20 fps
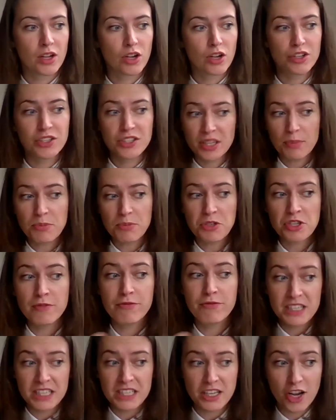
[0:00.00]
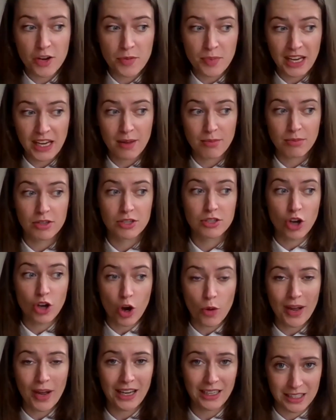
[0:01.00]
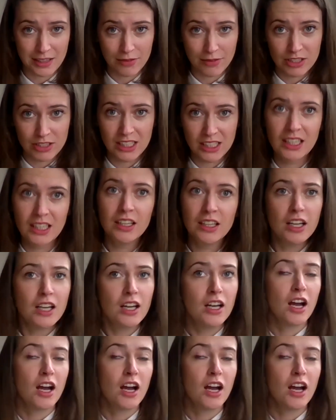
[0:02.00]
Consumption of video became the top activity,